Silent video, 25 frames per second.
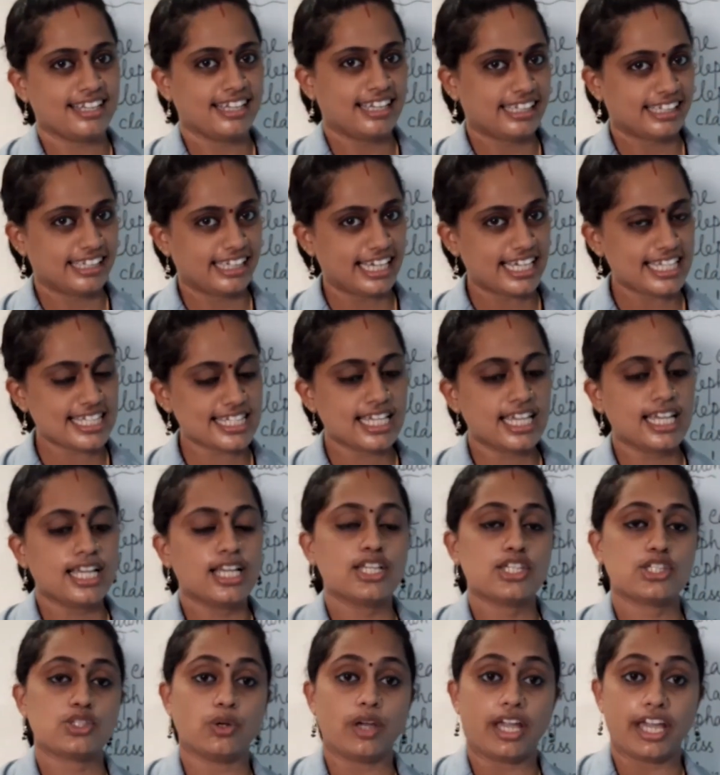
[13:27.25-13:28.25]
Yes,
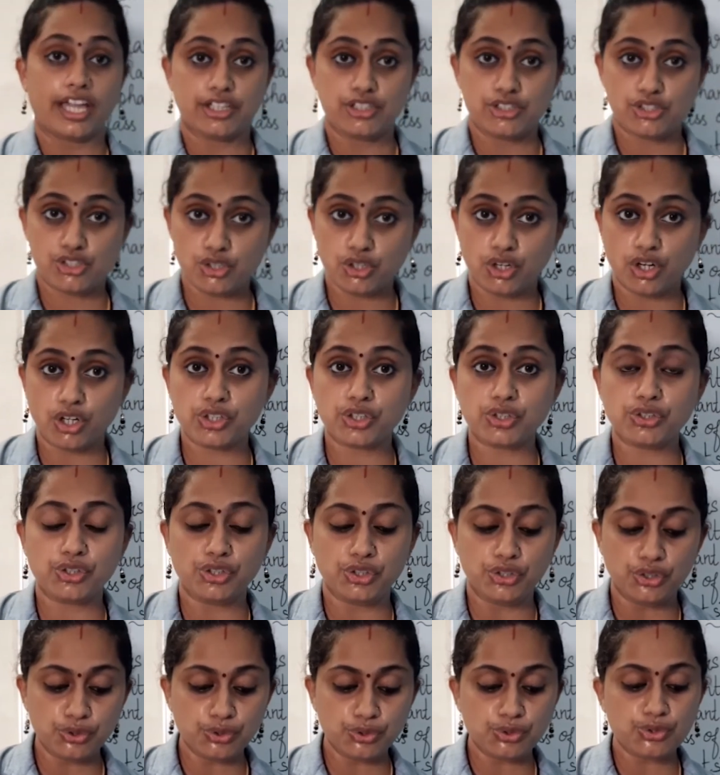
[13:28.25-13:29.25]
so ensure to
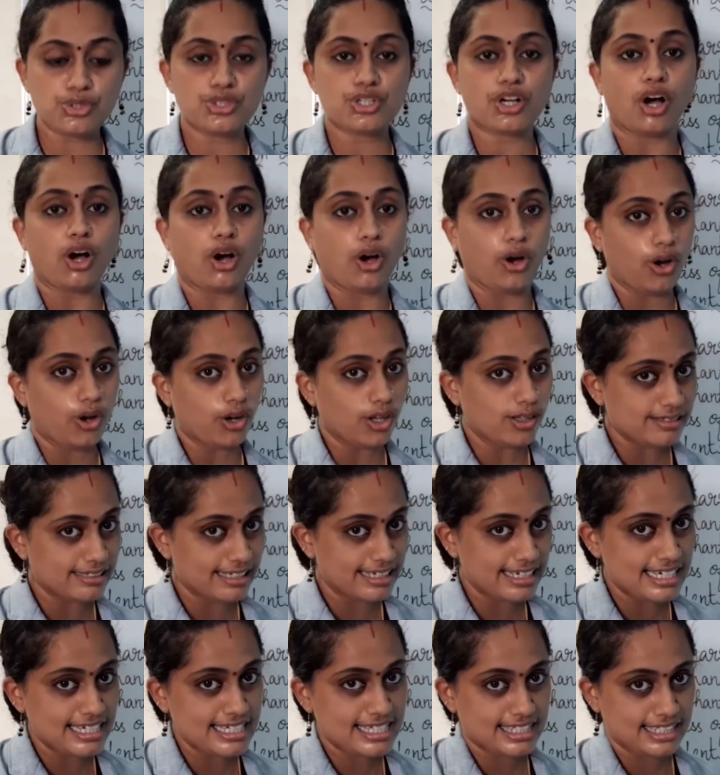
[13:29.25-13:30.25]
use all
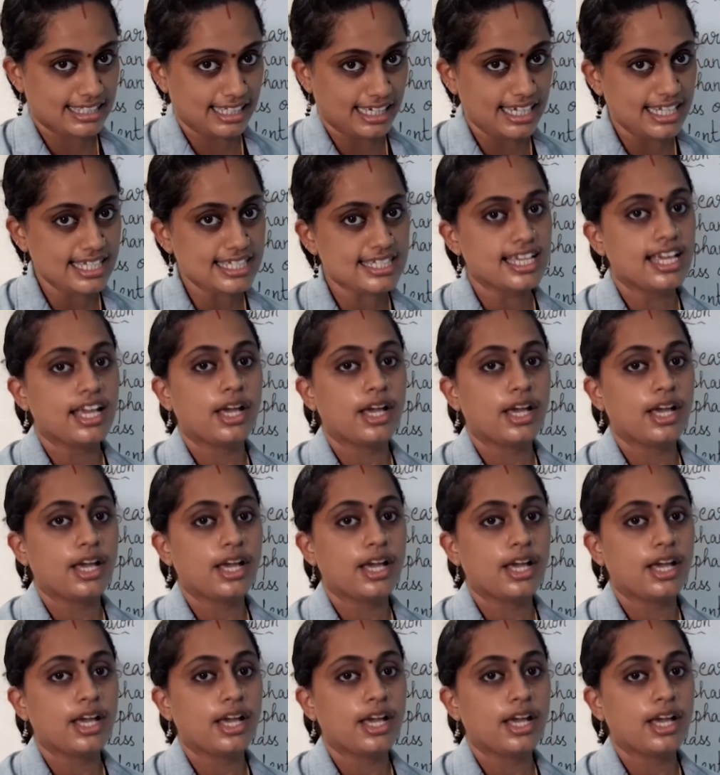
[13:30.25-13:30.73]
these things